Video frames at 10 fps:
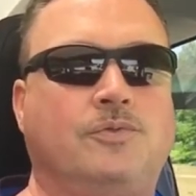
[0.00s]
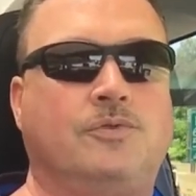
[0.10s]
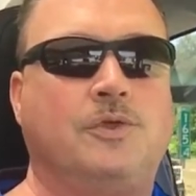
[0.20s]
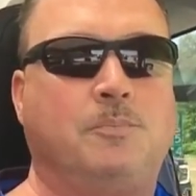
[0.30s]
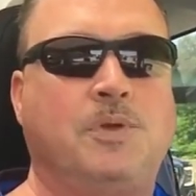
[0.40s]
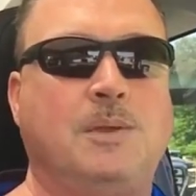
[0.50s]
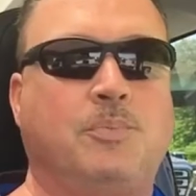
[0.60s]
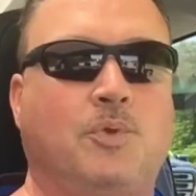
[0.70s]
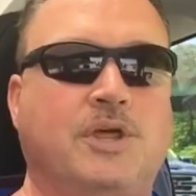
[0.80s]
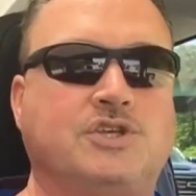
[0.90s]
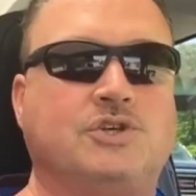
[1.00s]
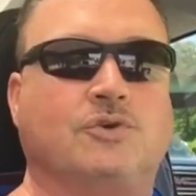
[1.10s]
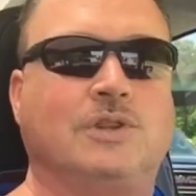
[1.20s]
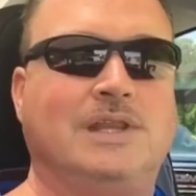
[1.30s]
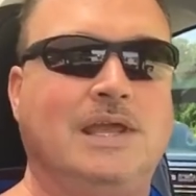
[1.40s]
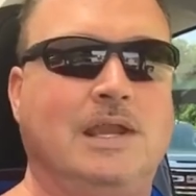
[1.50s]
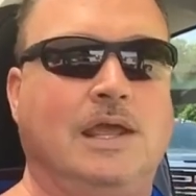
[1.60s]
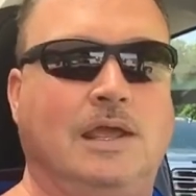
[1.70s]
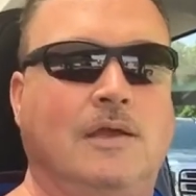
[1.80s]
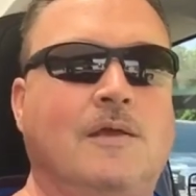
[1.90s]
the people that you're
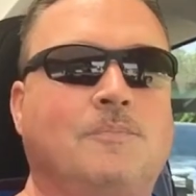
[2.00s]
leading